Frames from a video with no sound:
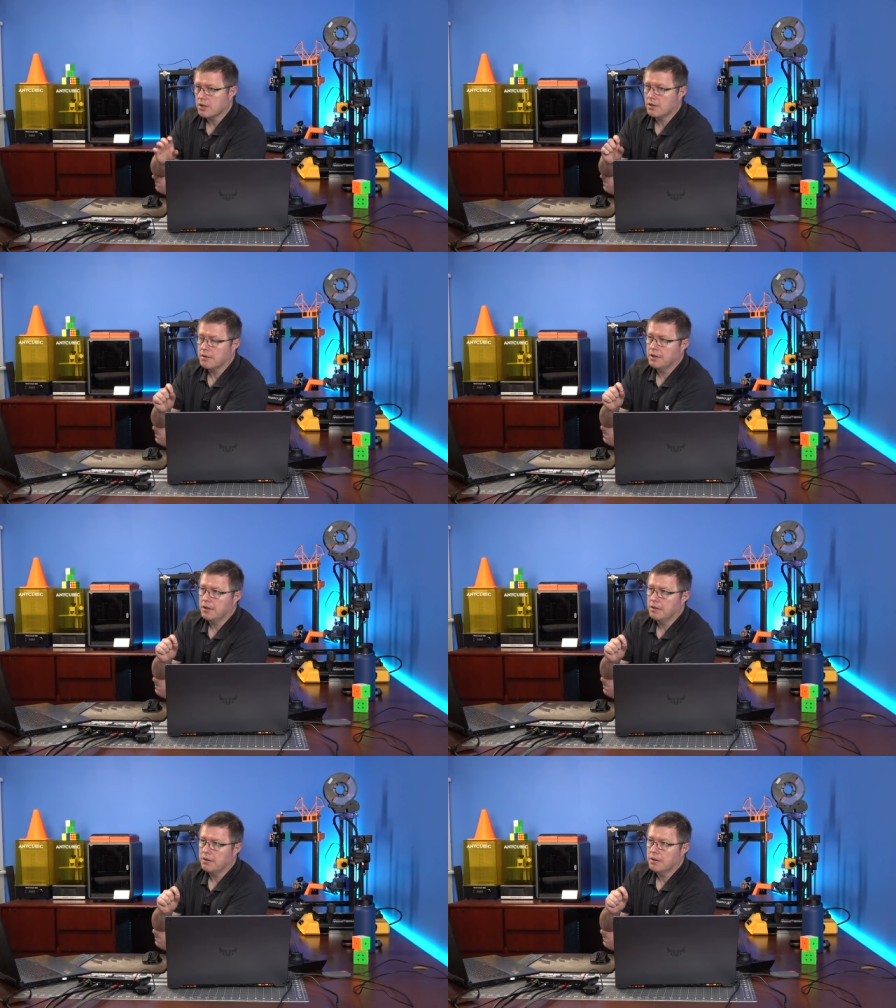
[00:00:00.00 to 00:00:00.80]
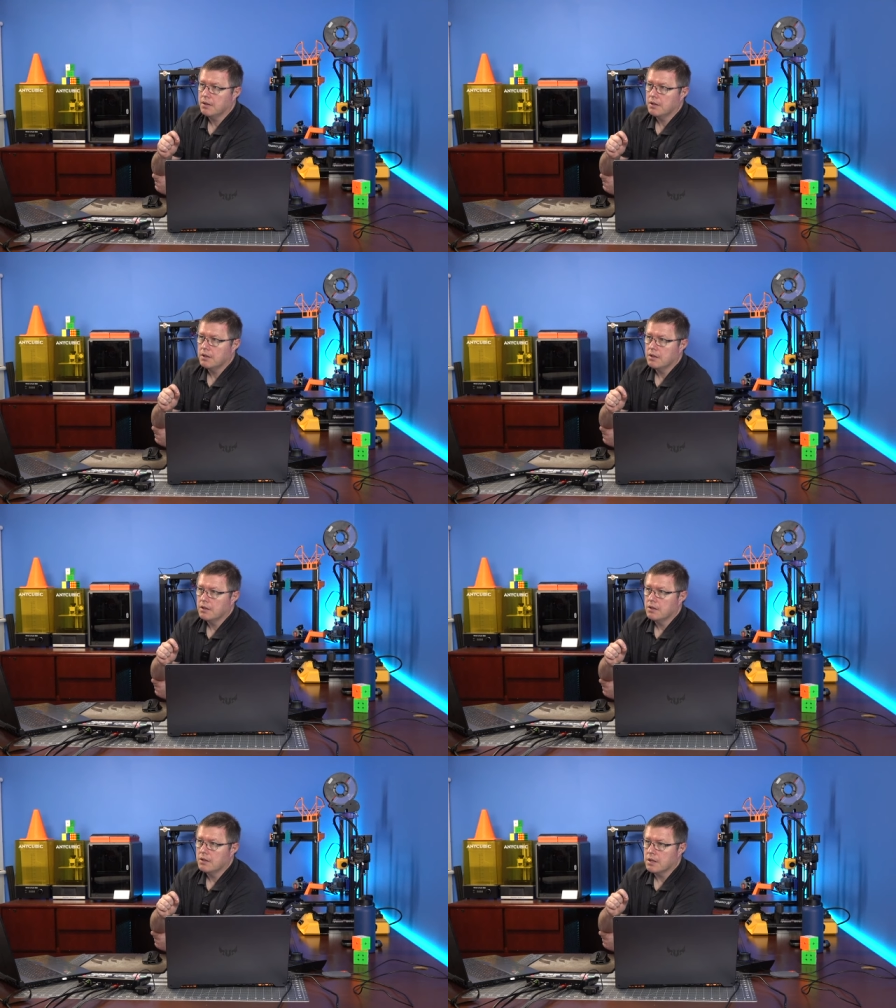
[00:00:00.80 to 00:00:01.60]
On the
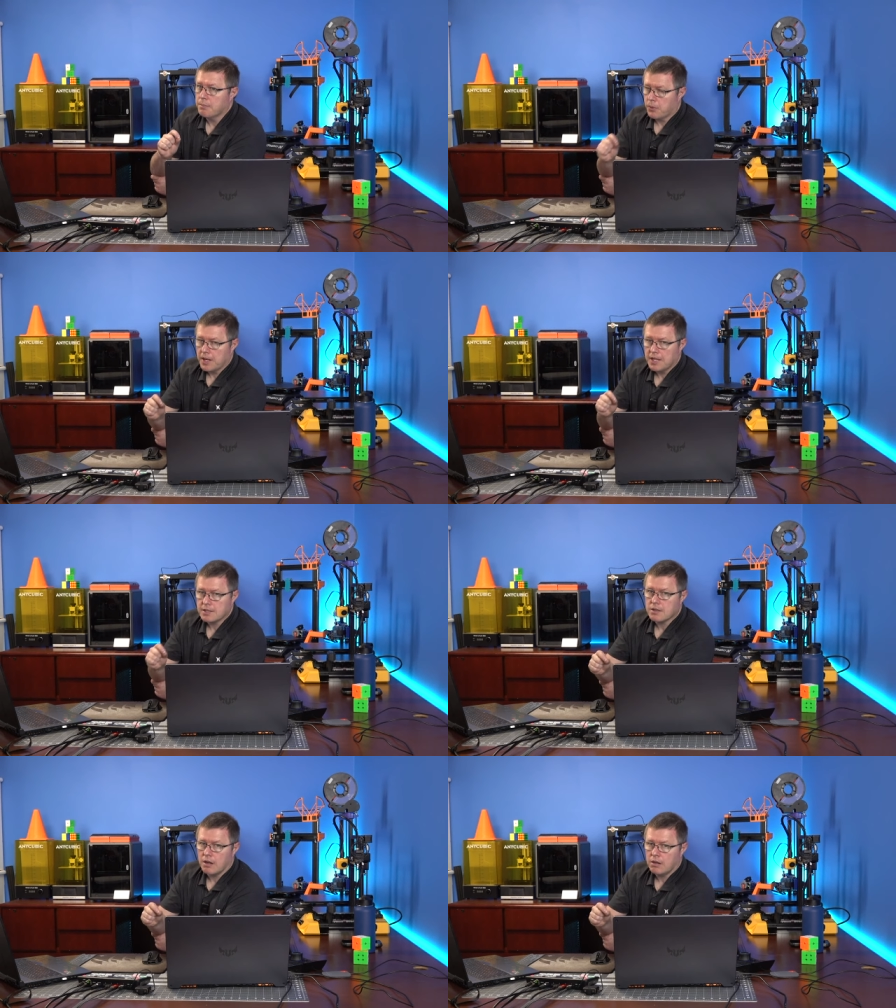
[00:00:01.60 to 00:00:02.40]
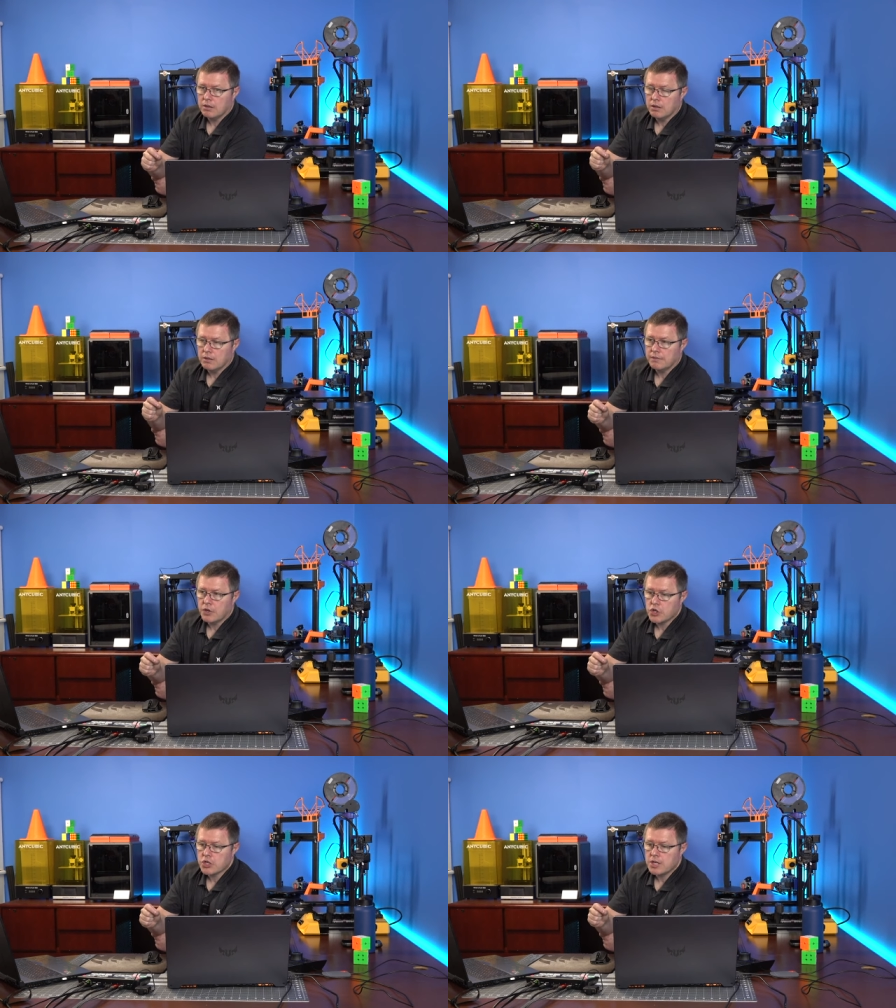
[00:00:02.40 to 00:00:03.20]
the pre-installed
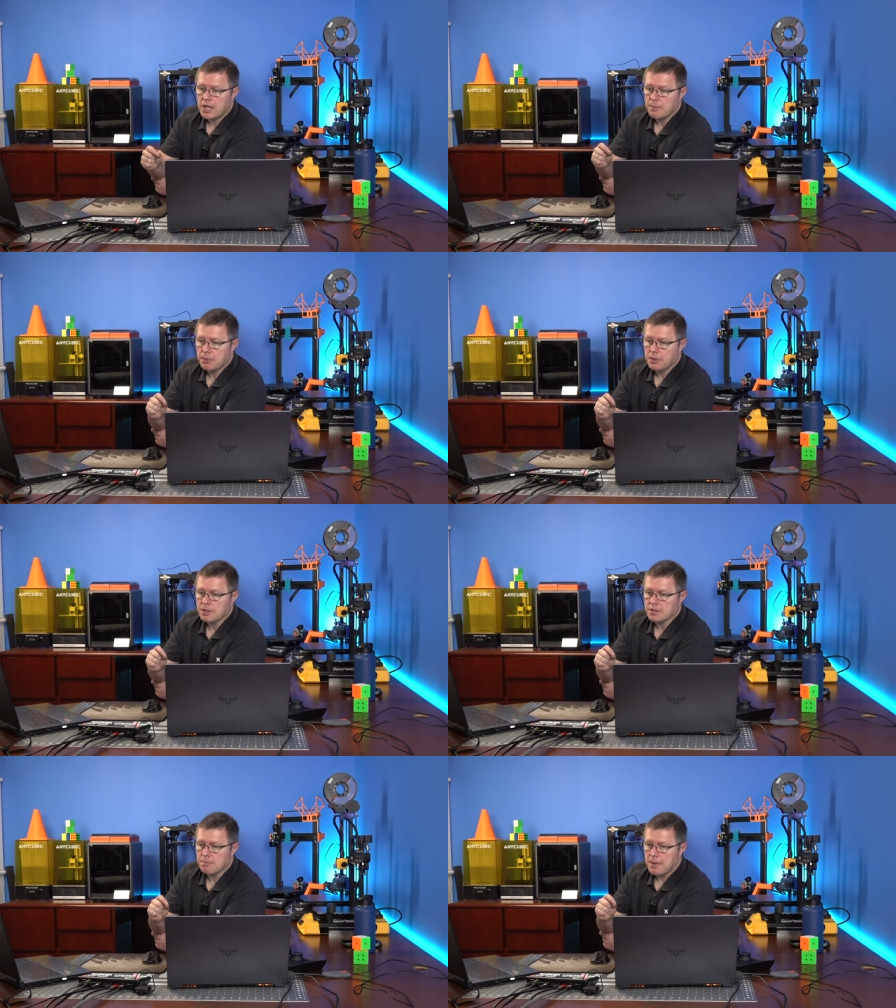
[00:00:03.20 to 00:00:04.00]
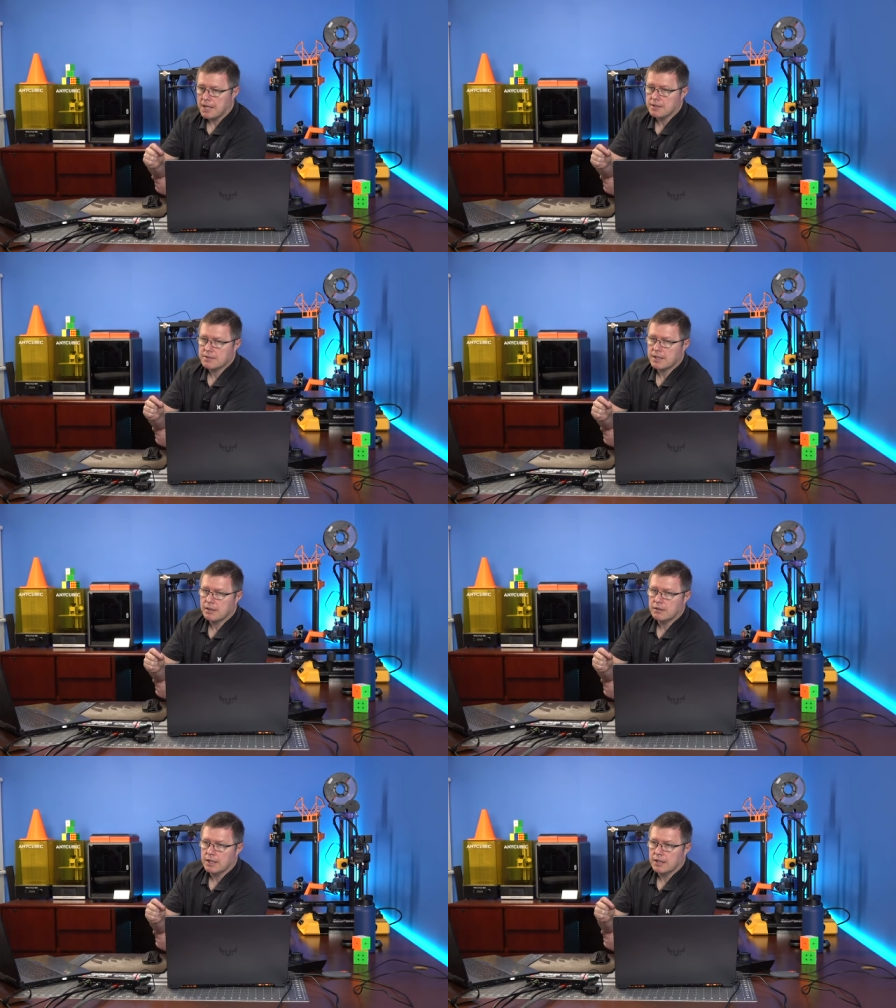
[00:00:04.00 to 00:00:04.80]
version, it puts
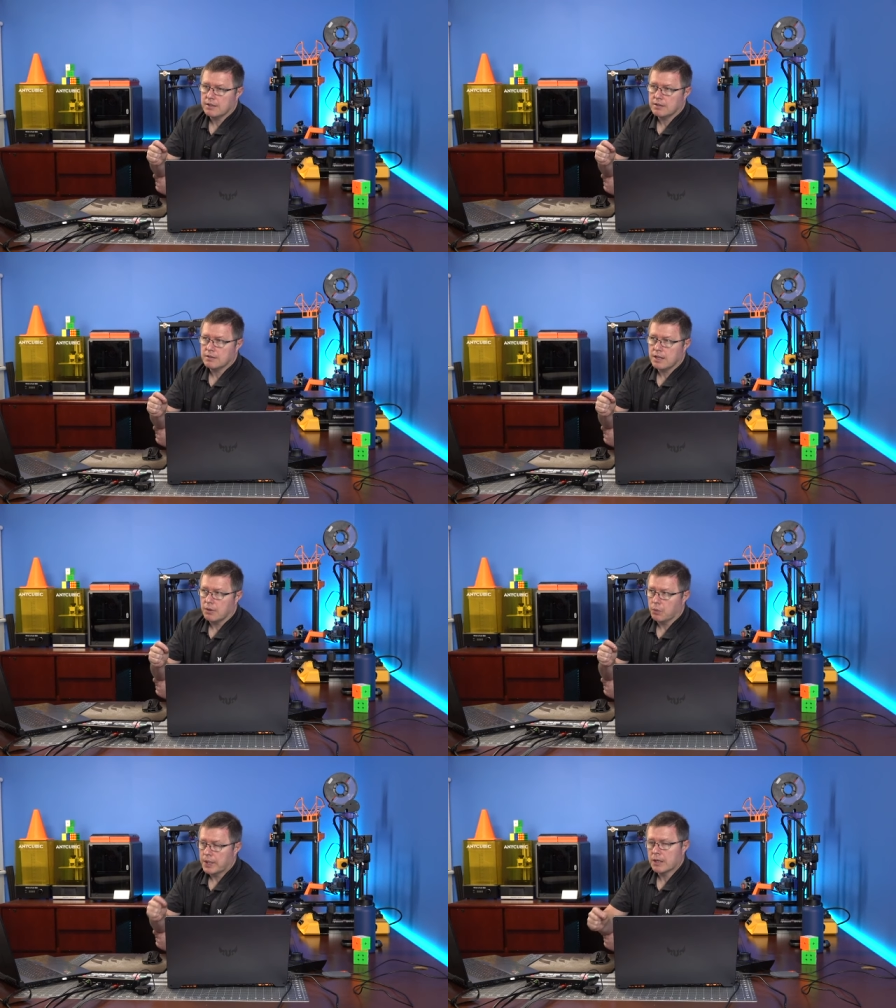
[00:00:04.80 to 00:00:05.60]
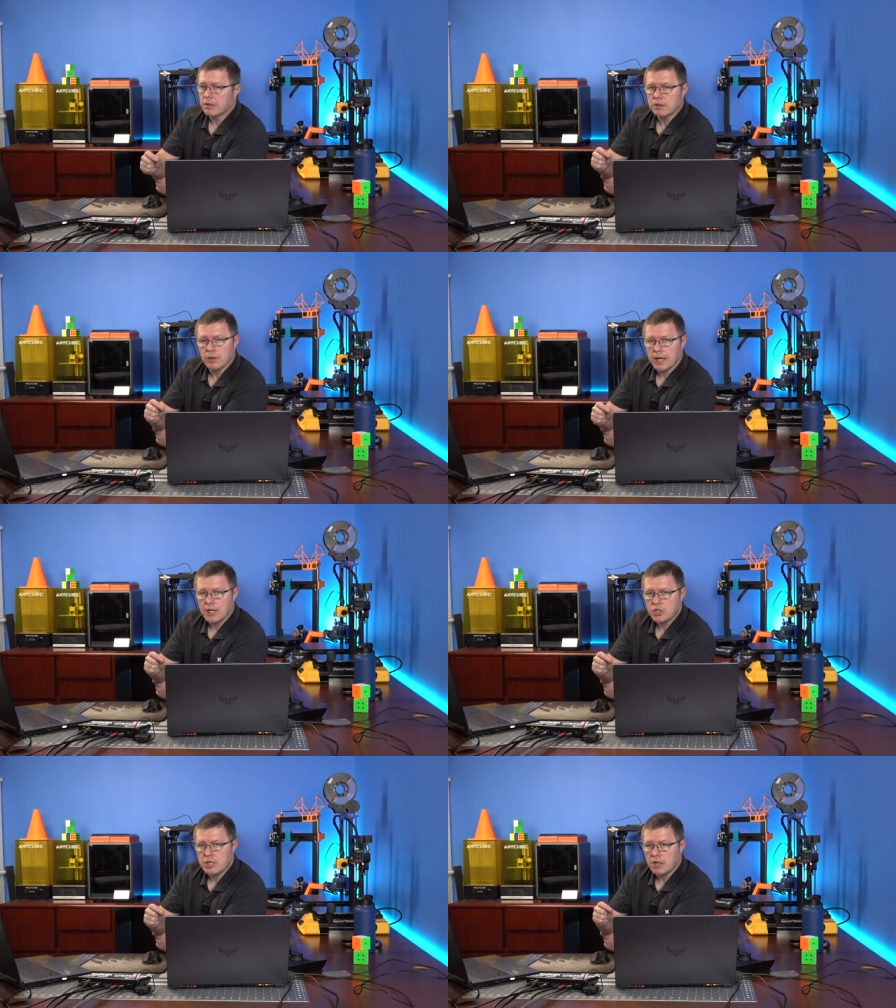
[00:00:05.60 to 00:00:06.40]
mainsail in a in a weird
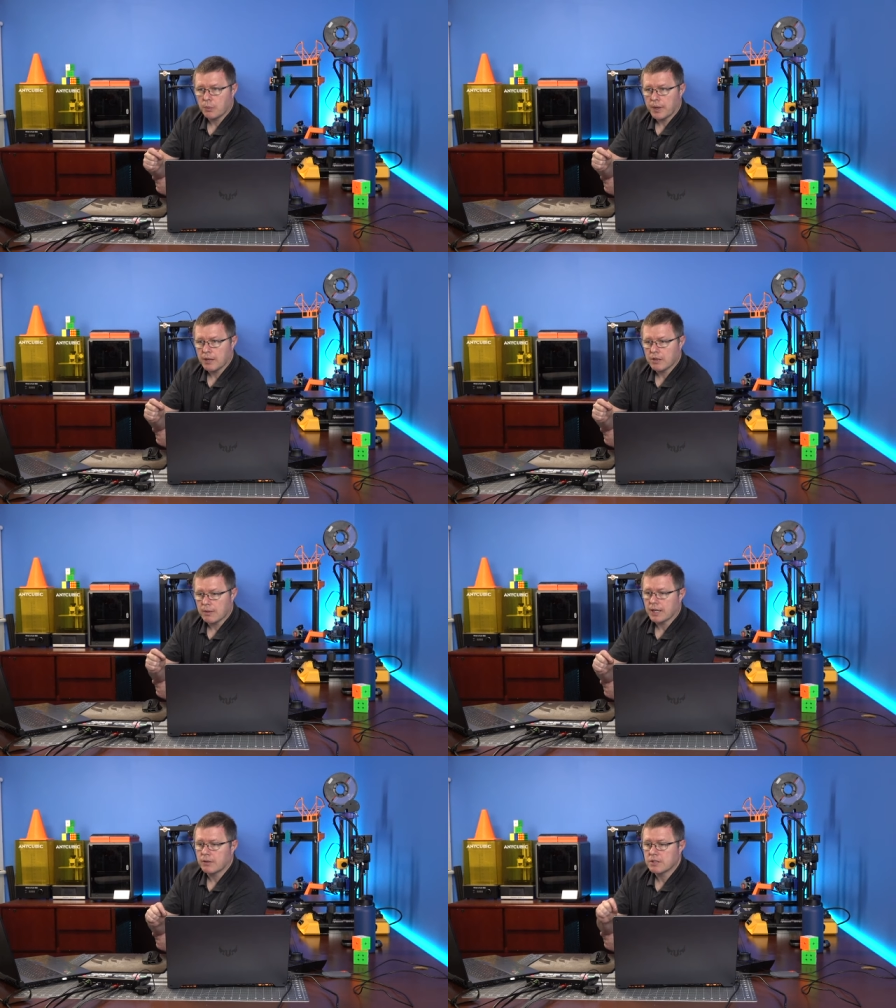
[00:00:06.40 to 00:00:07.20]
location in a weird directory.